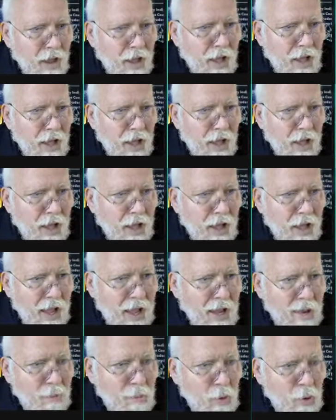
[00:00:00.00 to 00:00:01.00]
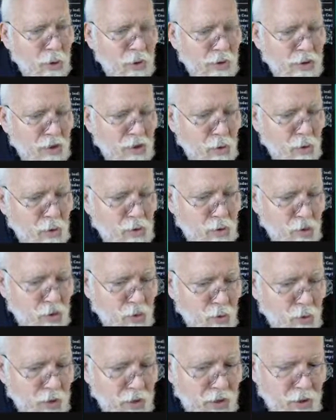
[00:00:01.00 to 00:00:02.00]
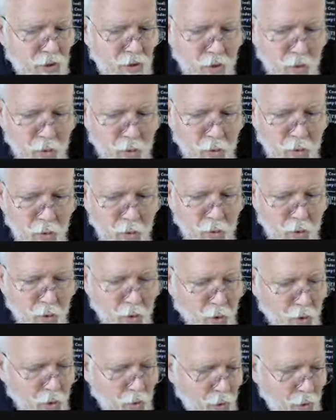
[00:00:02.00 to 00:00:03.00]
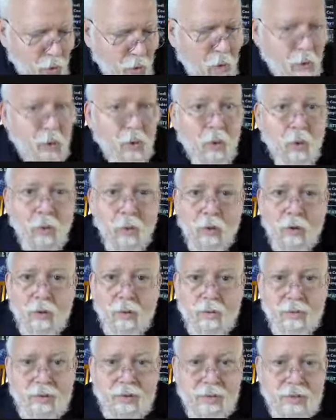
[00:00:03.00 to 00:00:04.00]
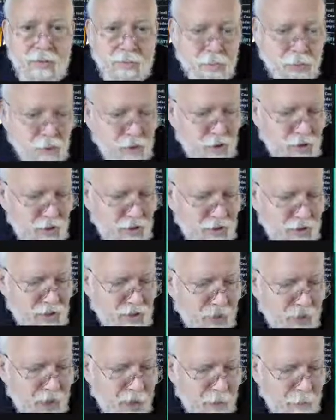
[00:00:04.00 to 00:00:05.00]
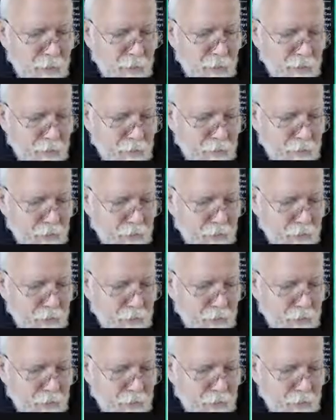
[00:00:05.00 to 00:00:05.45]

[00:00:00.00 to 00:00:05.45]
I am going to go to new. Oops, let's push this up.